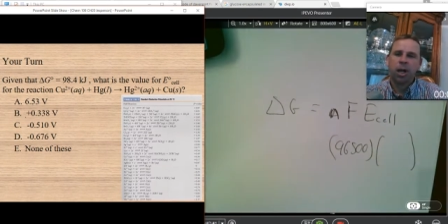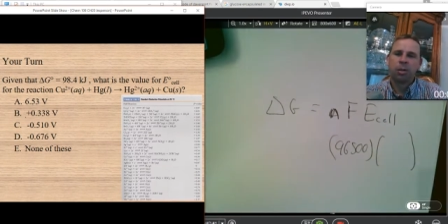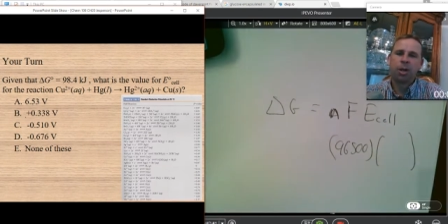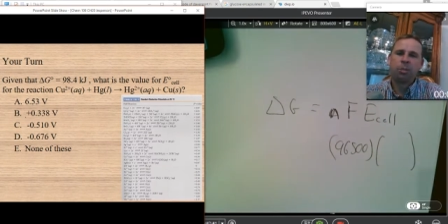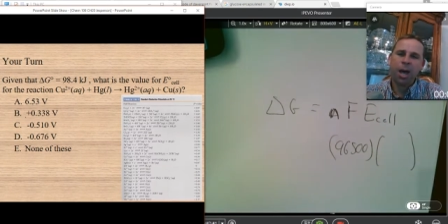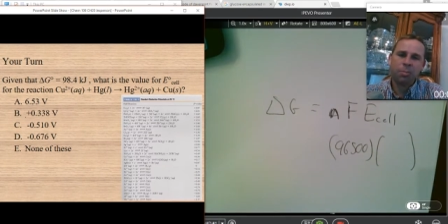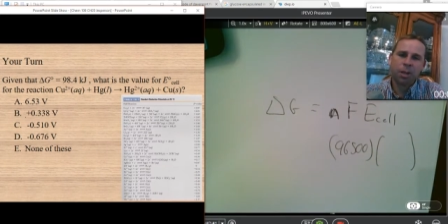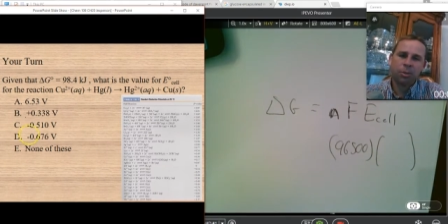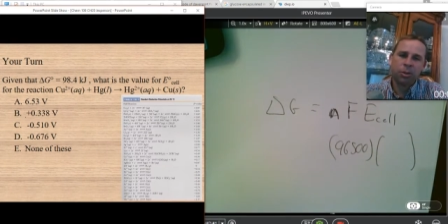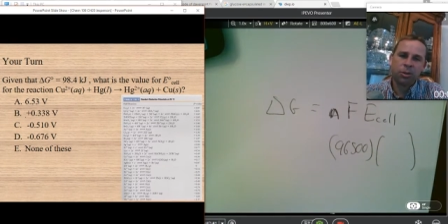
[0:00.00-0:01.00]
I mean, I might
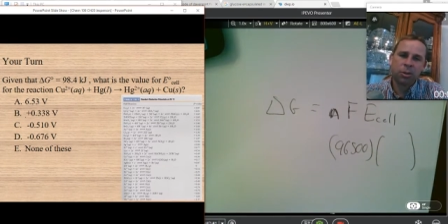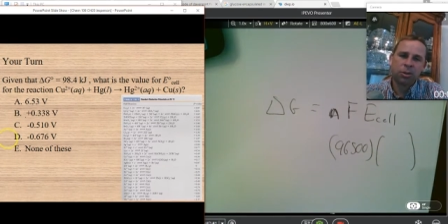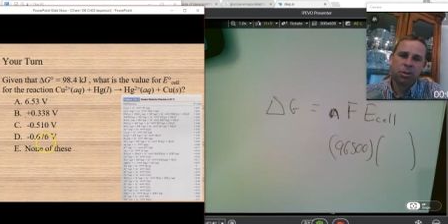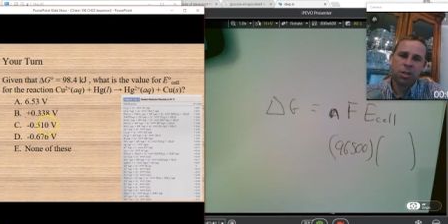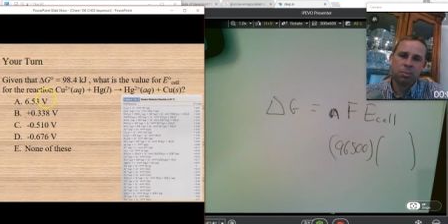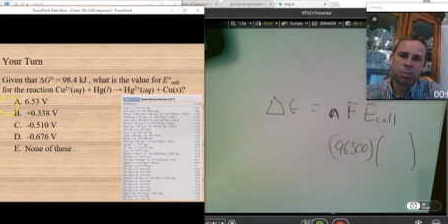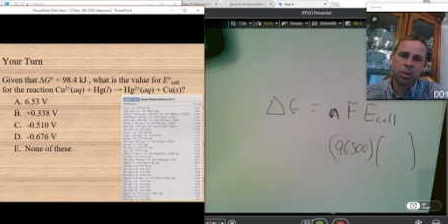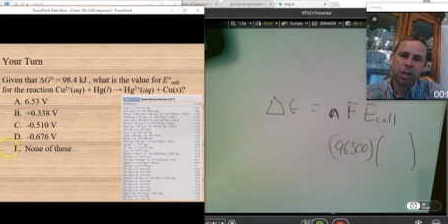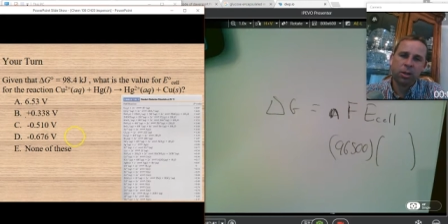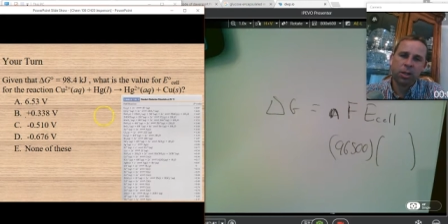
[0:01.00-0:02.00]
be able to do it simply
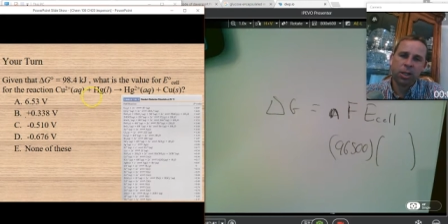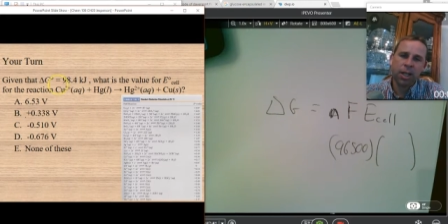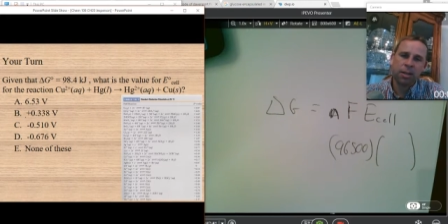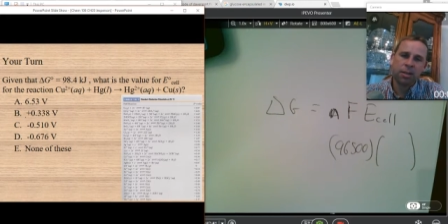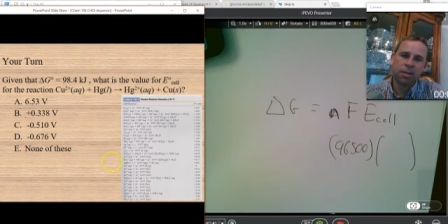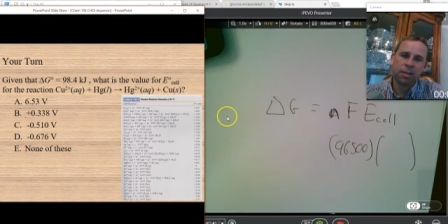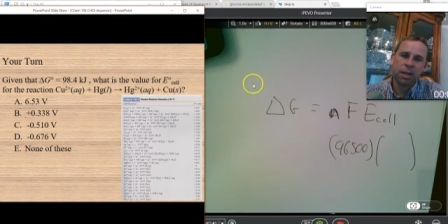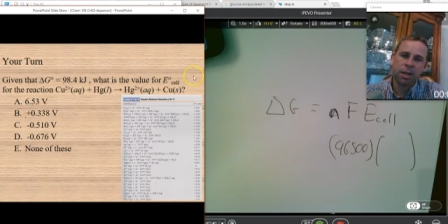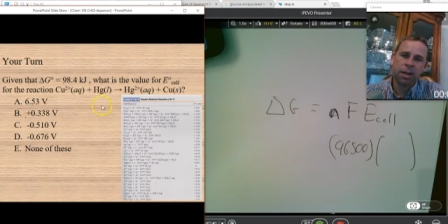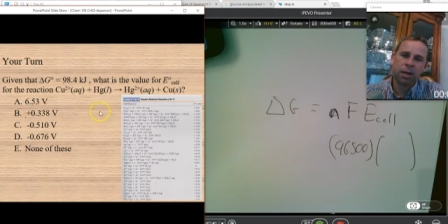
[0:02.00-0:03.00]
by looking at this
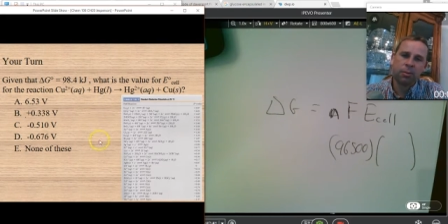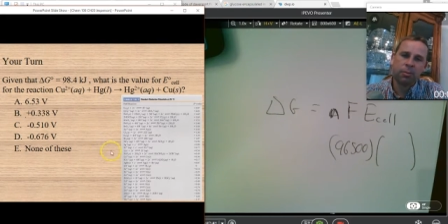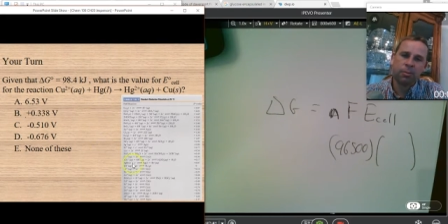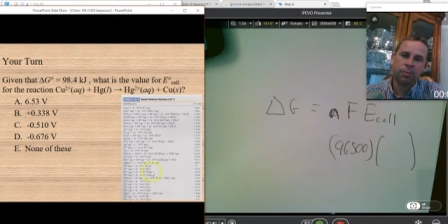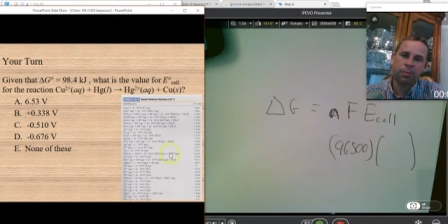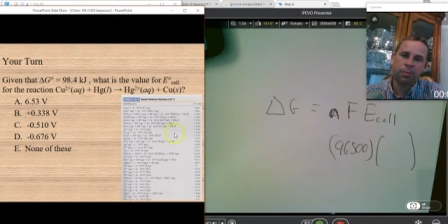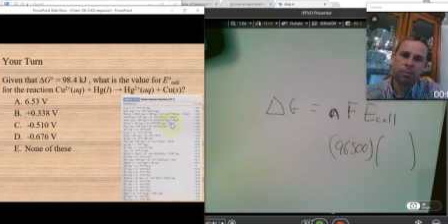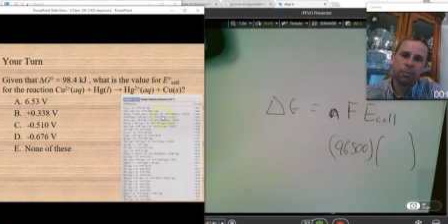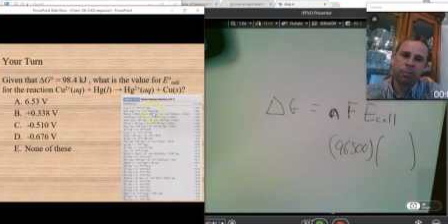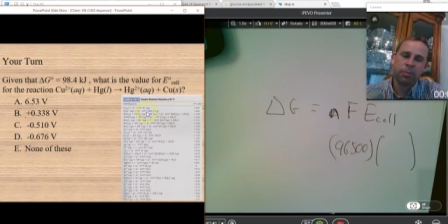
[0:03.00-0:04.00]
uh,
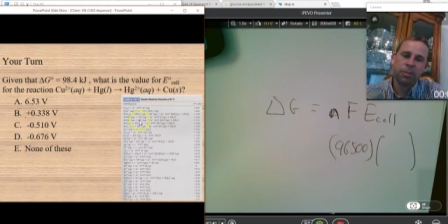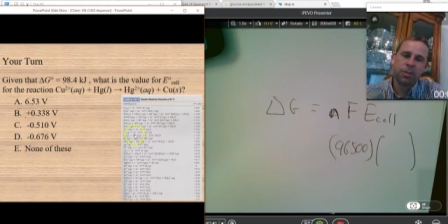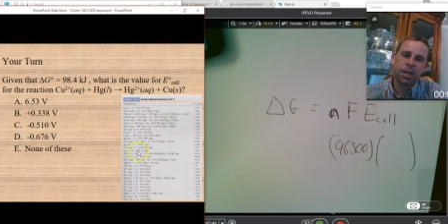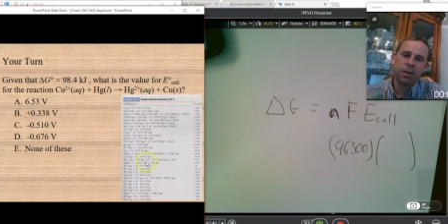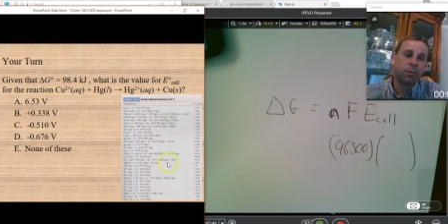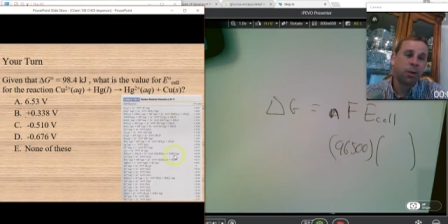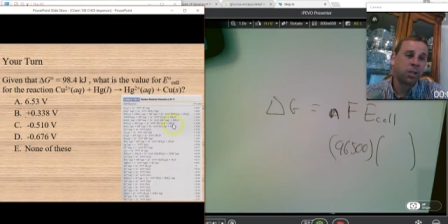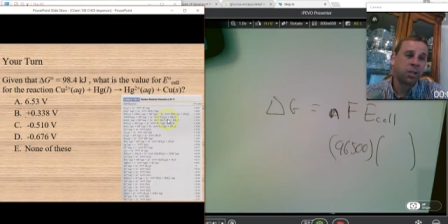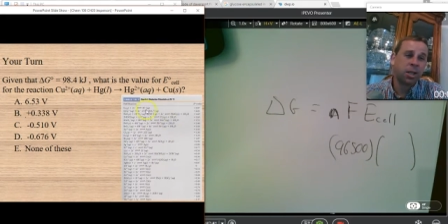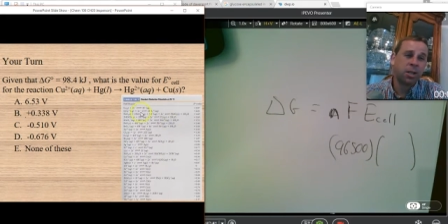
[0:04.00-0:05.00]
standard
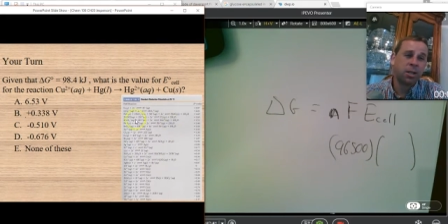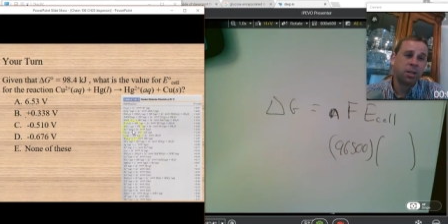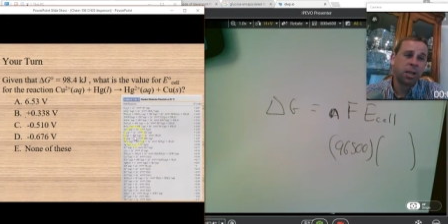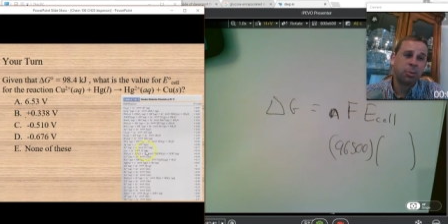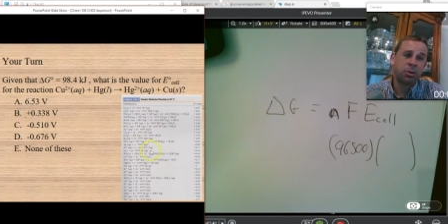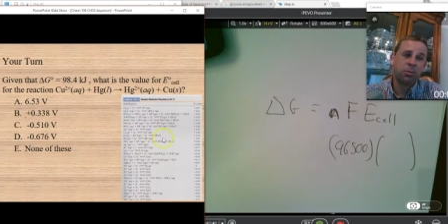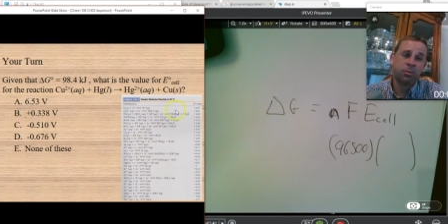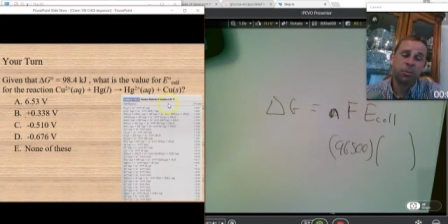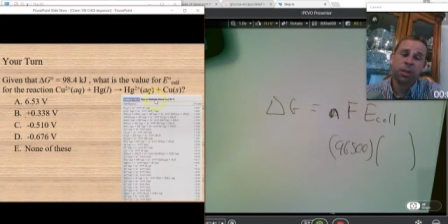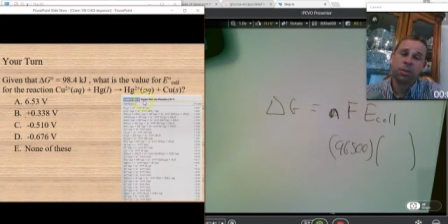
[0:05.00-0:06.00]
reduction ta table,
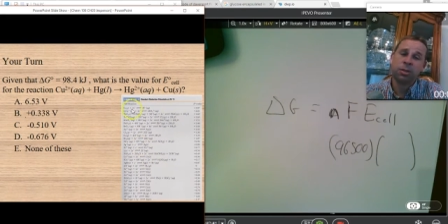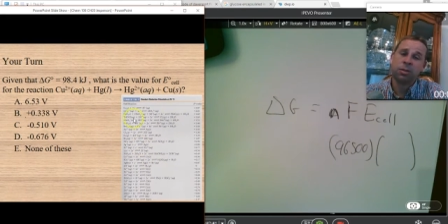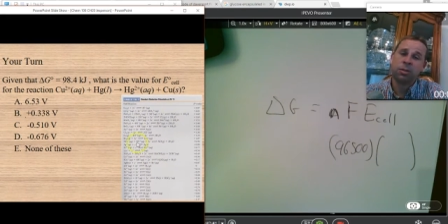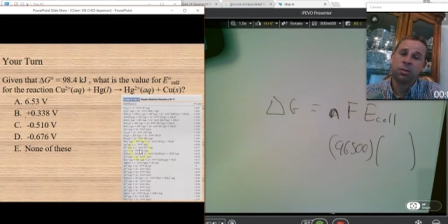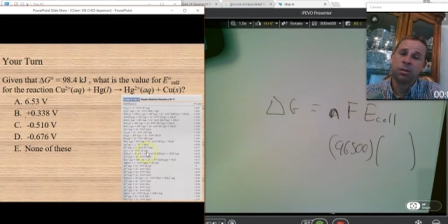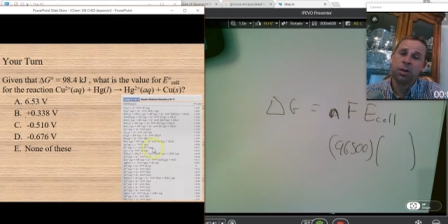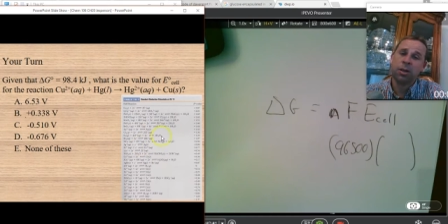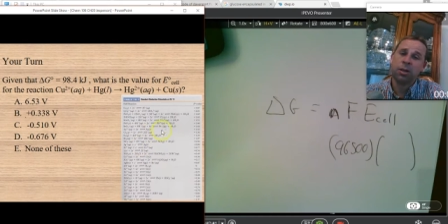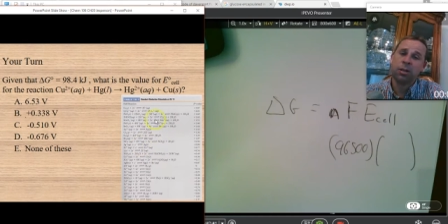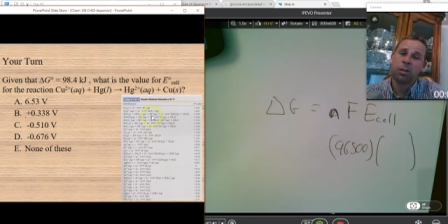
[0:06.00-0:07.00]
reduction
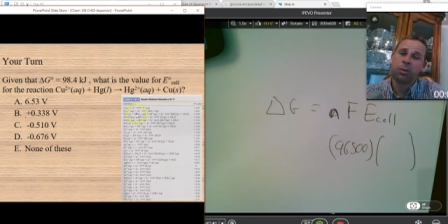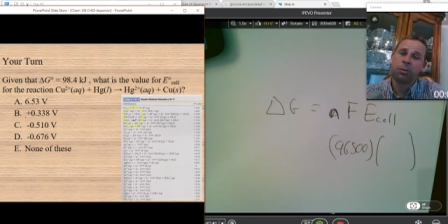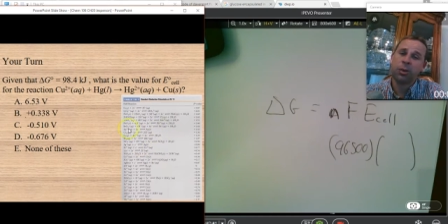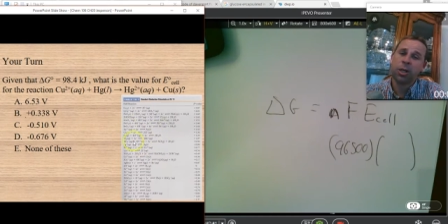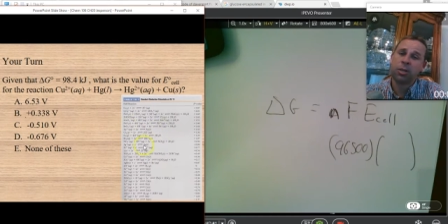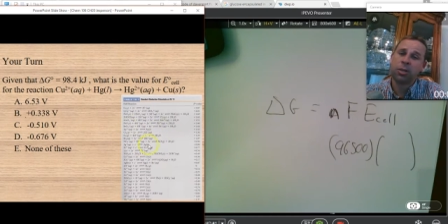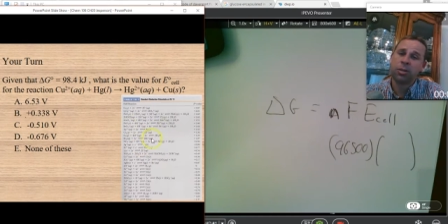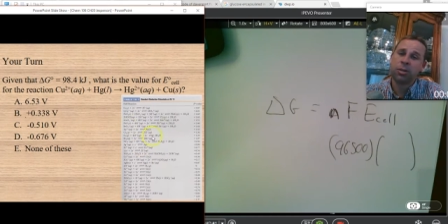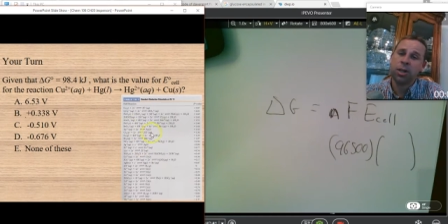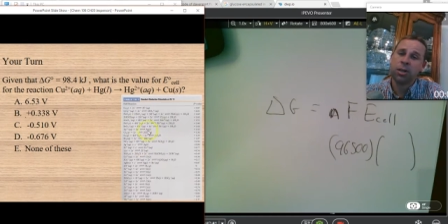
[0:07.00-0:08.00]
uh, table of reduction,
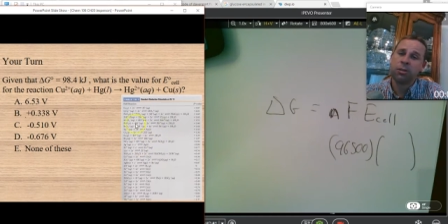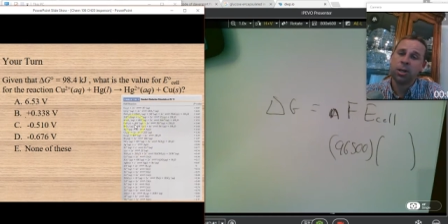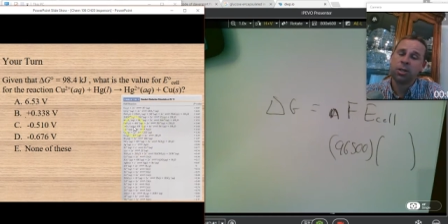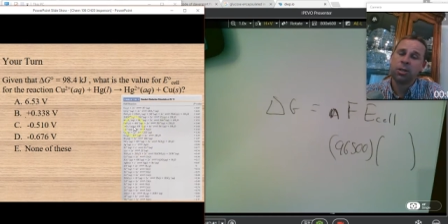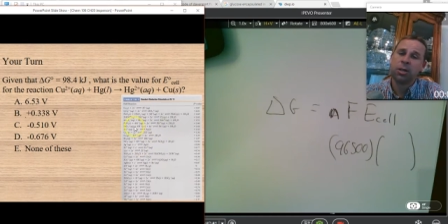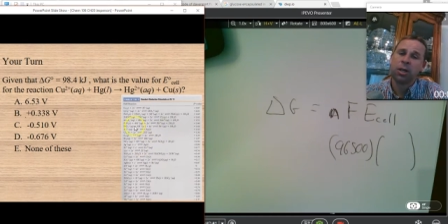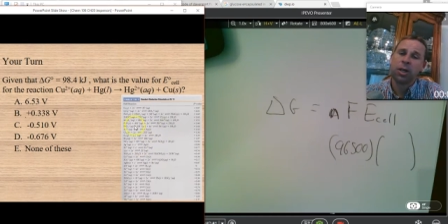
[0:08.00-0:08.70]
standard reductions.